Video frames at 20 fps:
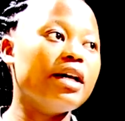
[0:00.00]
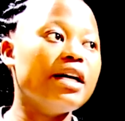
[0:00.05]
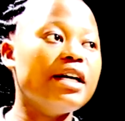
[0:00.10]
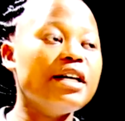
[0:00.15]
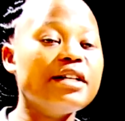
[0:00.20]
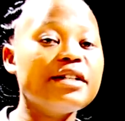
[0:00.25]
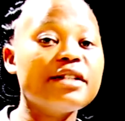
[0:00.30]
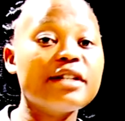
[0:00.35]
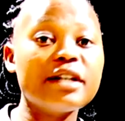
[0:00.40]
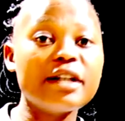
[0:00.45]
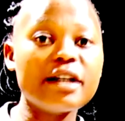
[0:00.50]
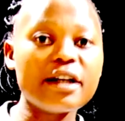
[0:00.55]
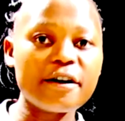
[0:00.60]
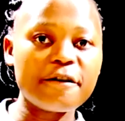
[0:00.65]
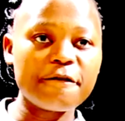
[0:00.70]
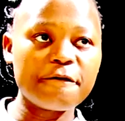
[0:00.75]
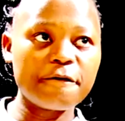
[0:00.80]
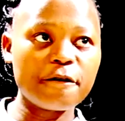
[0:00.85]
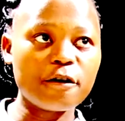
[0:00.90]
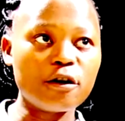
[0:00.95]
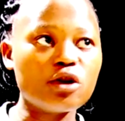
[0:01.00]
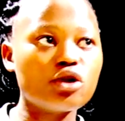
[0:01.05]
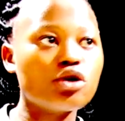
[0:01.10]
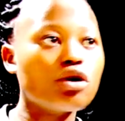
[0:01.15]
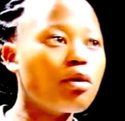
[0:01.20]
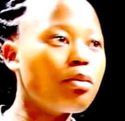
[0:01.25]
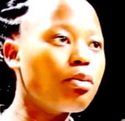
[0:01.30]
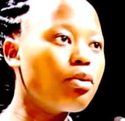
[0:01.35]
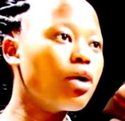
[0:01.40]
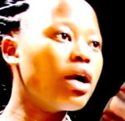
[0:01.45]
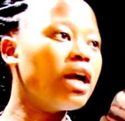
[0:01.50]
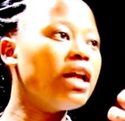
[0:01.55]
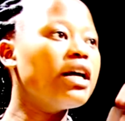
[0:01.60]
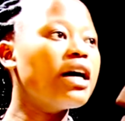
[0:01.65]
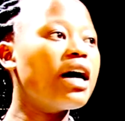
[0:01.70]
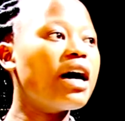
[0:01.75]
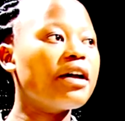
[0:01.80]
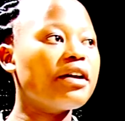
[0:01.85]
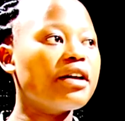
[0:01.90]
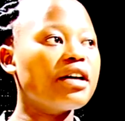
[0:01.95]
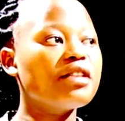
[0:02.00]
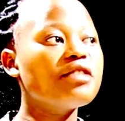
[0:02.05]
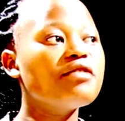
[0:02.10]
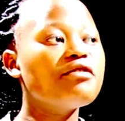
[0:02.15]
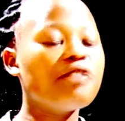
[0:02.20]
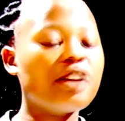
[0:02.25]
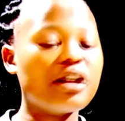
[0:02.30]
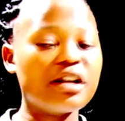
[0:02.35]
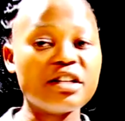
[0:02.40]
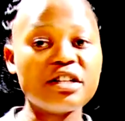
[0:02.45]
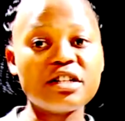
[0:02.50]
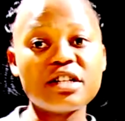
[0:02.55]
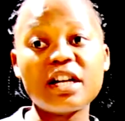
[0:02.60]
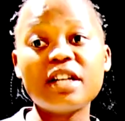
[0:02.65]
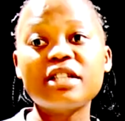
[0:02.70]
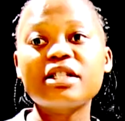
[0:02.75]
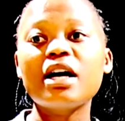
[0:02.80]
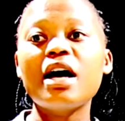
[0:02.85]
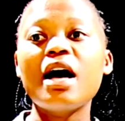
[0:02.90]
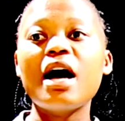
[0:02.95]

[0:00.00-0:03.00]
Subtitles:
easily fall. So poorly arranged furniture